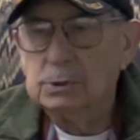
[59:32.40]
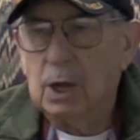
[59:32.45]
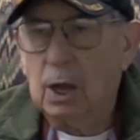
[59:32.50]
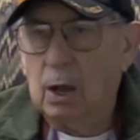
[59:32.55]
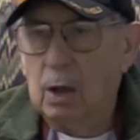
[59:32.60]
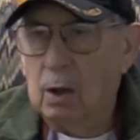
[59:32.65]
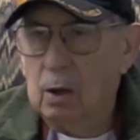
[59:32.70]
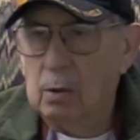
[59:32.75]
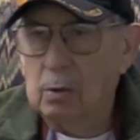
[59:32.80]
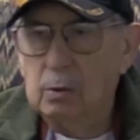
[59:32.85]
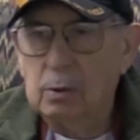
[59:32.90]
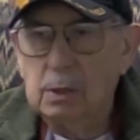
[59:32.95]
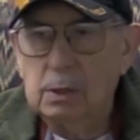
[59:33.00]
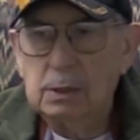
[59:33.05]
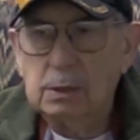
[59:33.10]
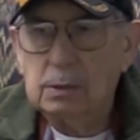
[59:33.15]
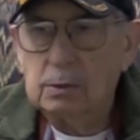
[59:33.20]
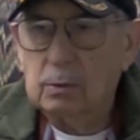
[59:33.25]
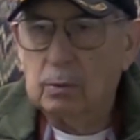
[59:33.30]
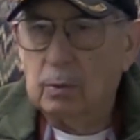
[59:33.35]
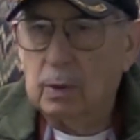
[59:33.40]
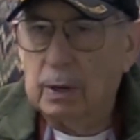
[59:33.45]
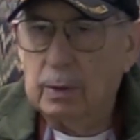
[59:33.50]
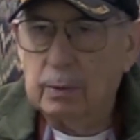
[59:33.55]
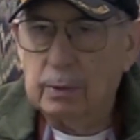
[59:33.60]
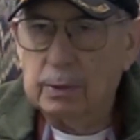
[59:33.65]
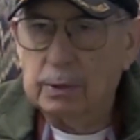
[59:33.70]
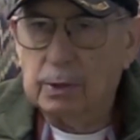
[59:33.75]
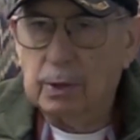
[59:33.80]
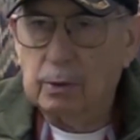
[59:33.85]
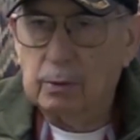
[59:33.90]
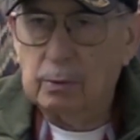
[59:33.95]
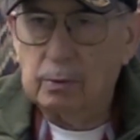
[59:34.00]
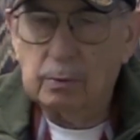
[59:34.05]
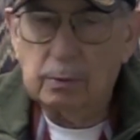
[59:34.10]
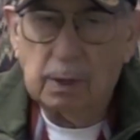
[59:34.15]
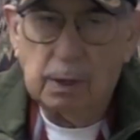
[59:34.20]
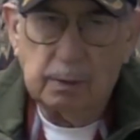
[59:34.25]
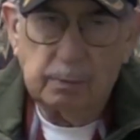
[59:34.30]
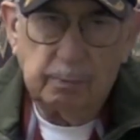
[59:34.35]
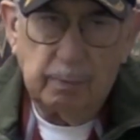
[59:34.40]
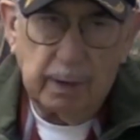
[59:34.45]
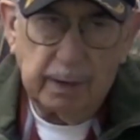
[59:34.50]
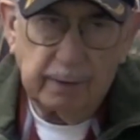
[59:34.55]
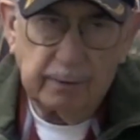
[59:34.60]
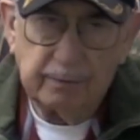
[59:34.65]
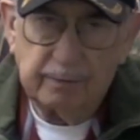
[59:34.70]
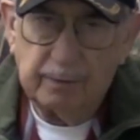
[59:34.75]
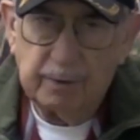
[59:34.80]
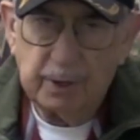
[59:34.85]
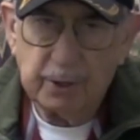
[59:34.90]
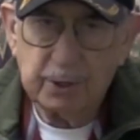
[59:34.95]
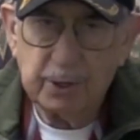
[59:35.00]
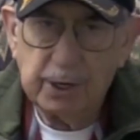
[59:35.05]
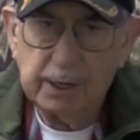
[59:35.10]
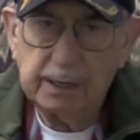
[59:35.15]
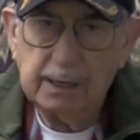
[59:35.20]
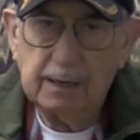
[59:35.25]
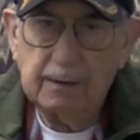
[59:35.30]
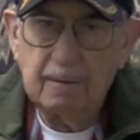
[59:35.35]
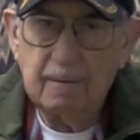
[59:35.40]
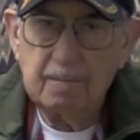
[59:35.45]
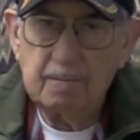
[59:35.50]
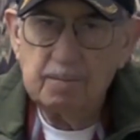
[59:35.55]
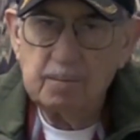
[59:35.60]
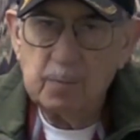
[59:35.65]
No, we would do bait fishing.